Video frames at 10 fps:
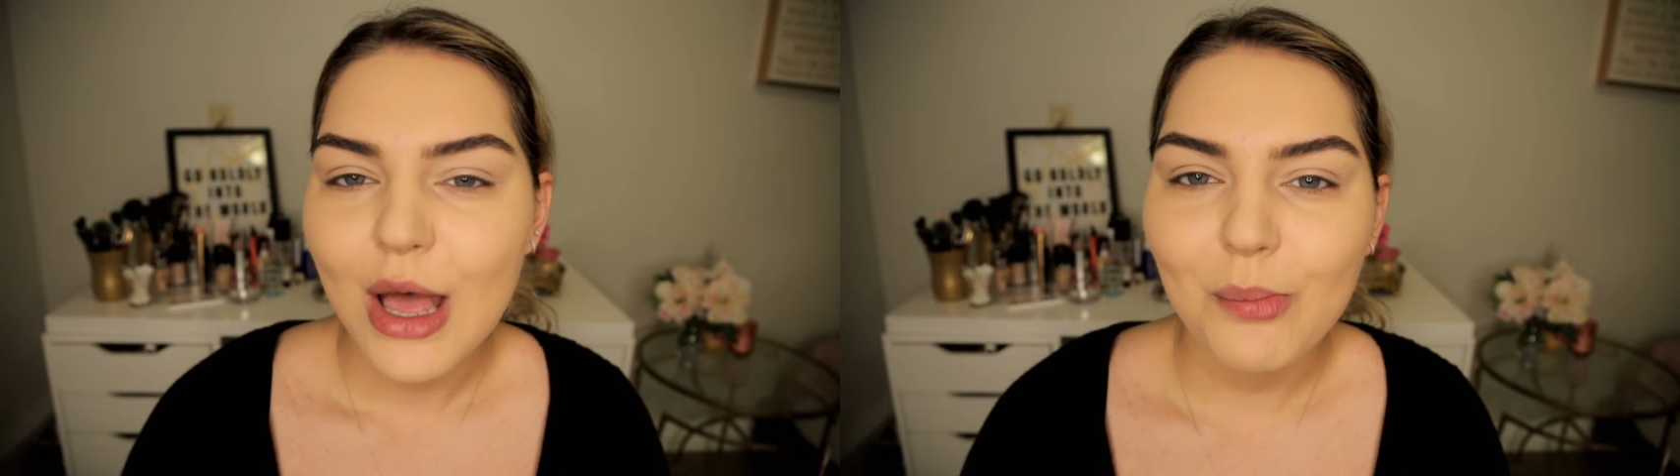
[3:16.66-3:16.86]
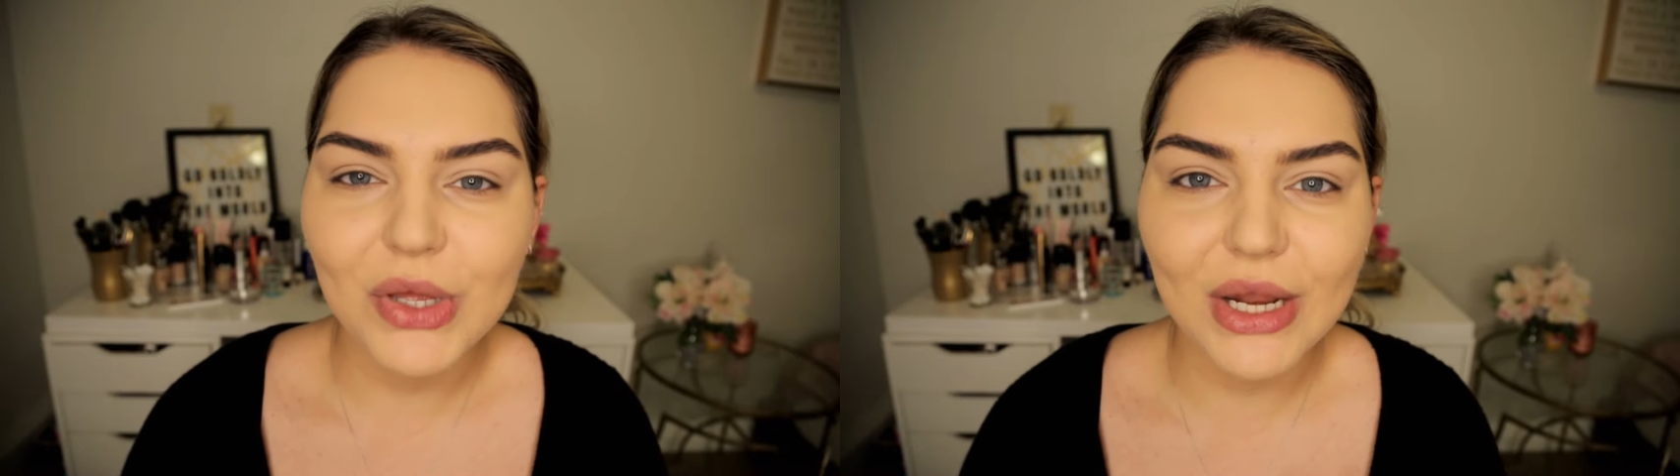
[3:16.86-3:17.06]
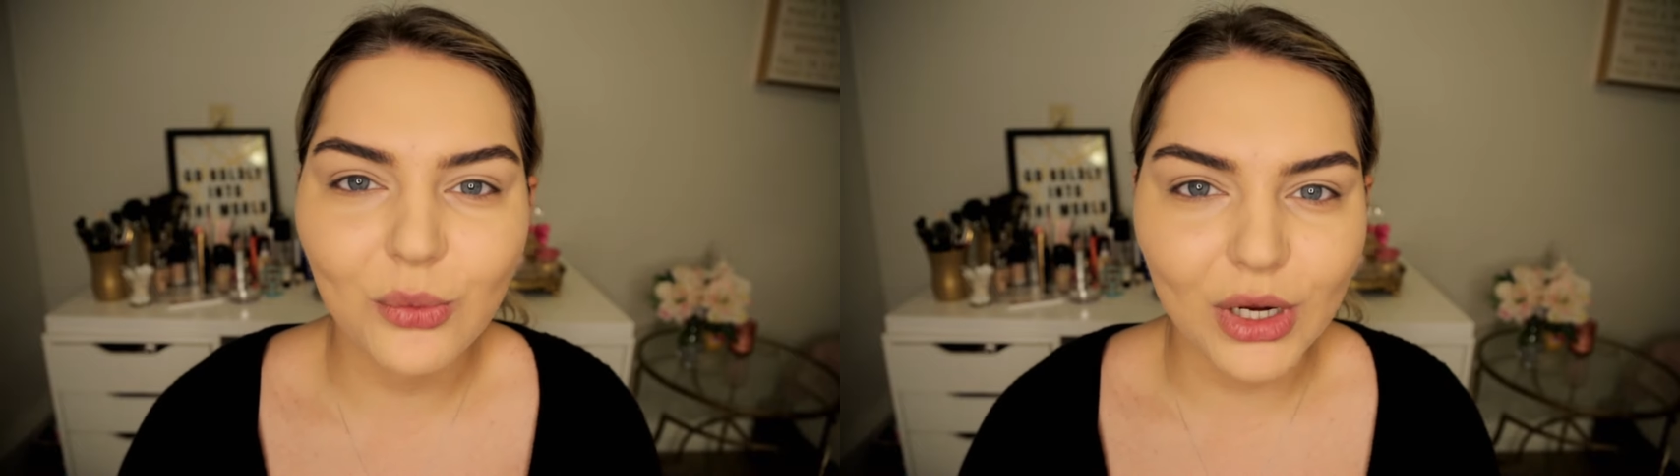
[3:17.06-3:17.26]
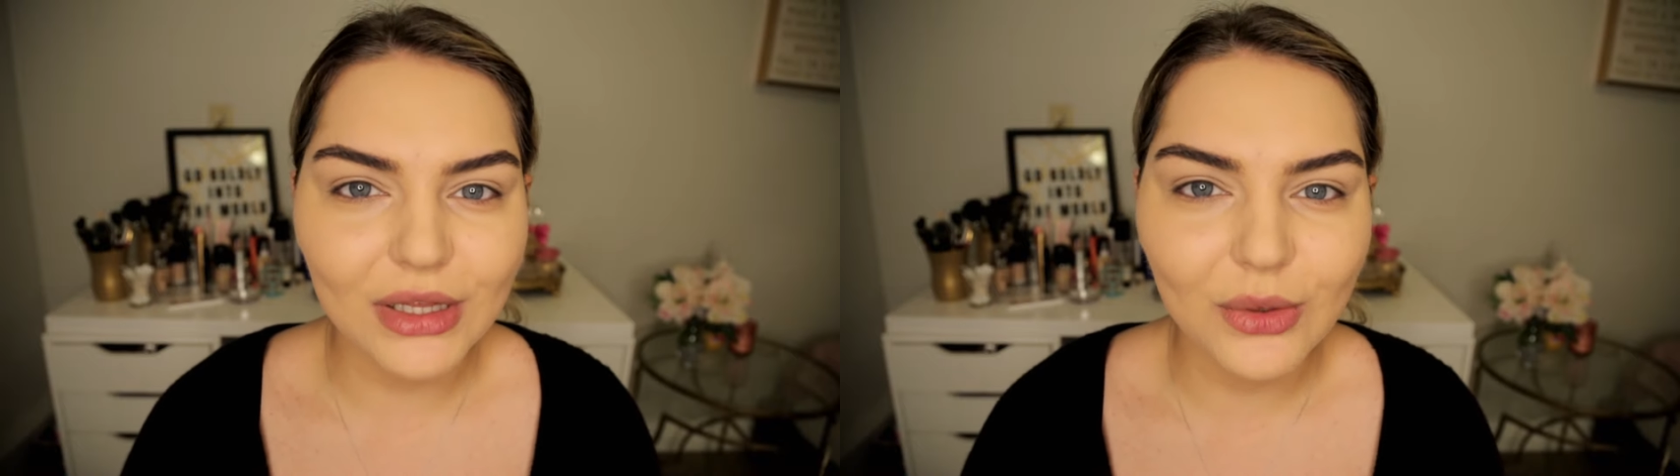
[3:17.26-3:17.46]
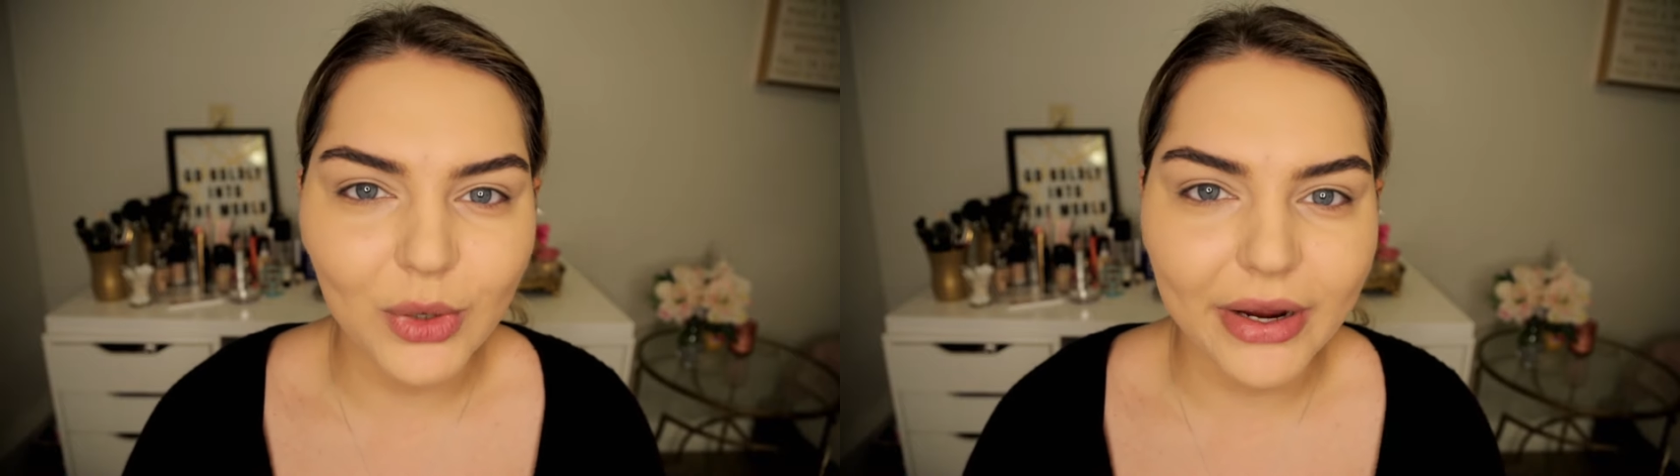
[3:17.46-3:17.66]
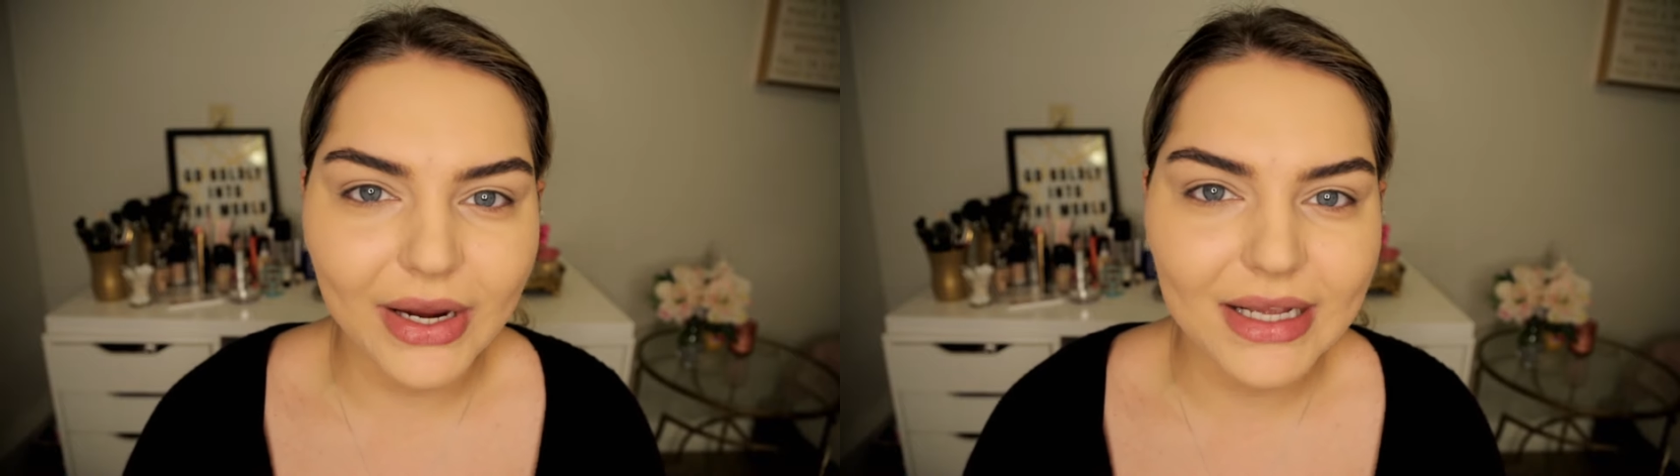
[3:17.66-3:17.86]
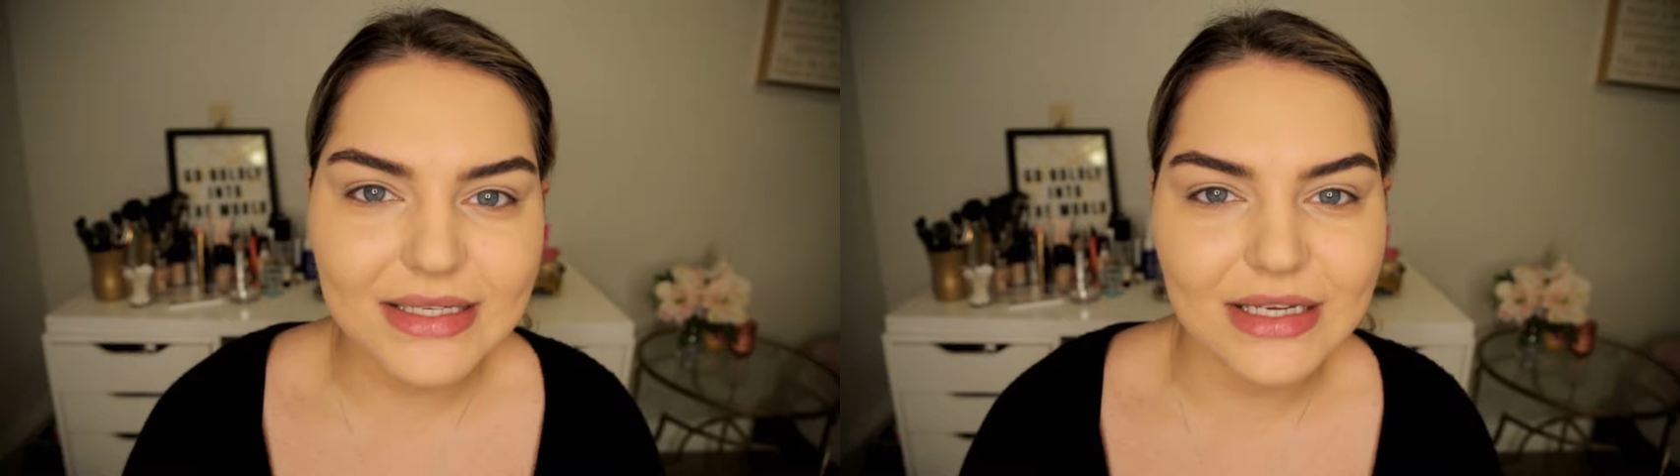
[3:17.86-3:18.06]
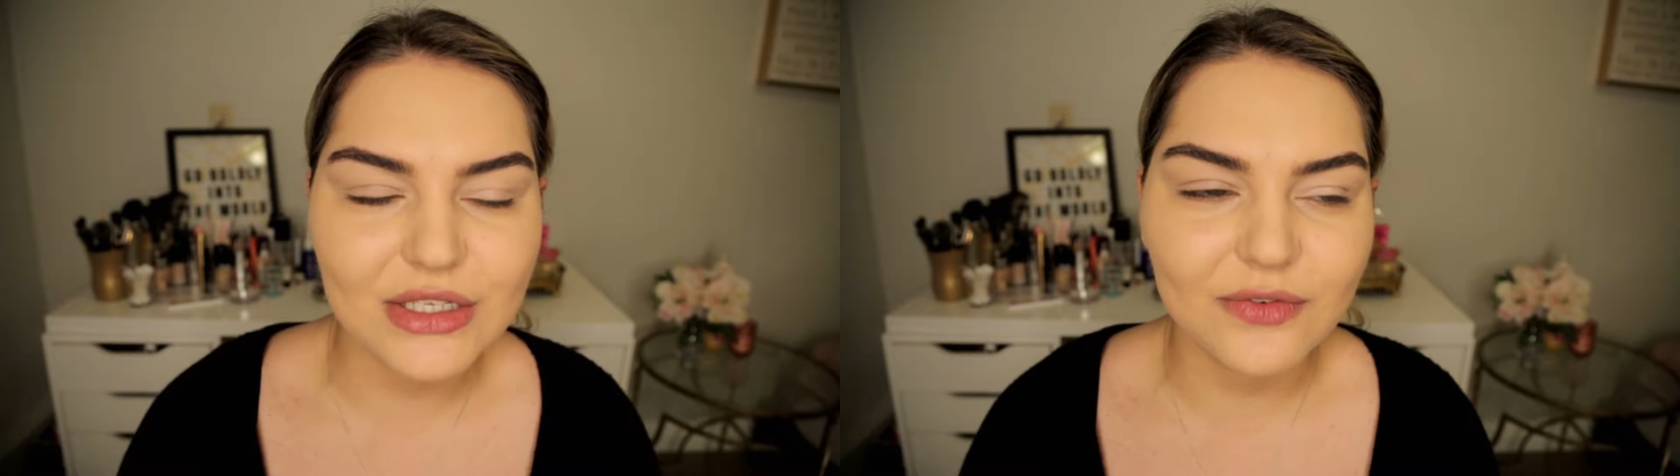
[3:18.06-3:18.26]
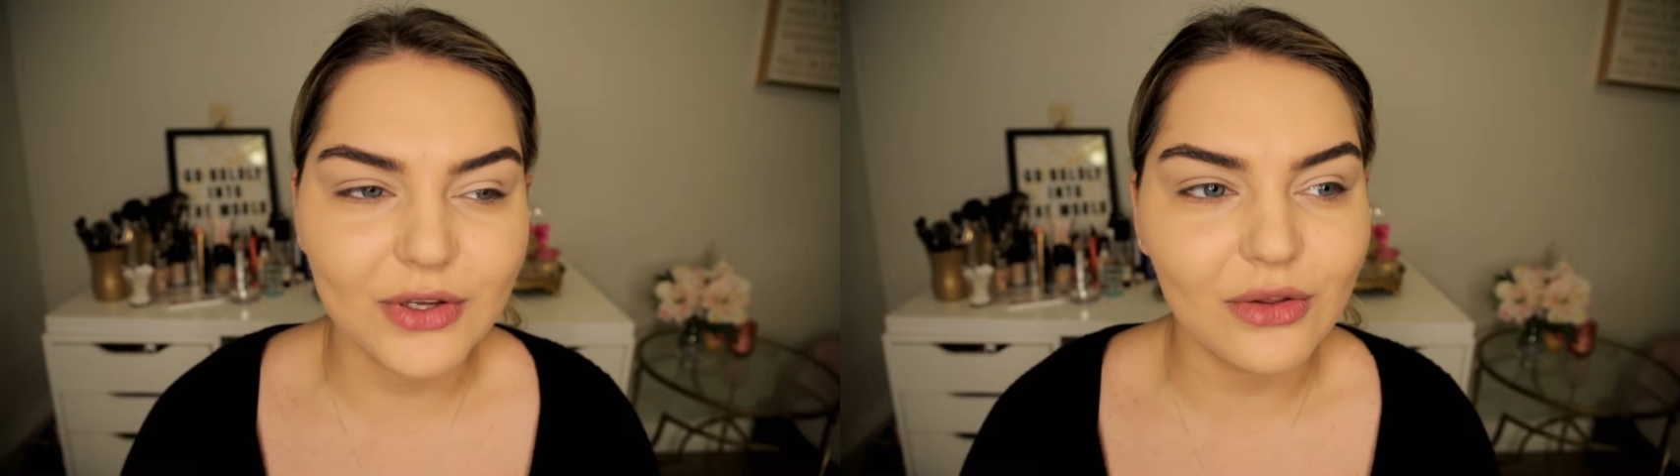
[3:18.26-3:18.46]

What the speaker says: but I rarely wear it because I just feel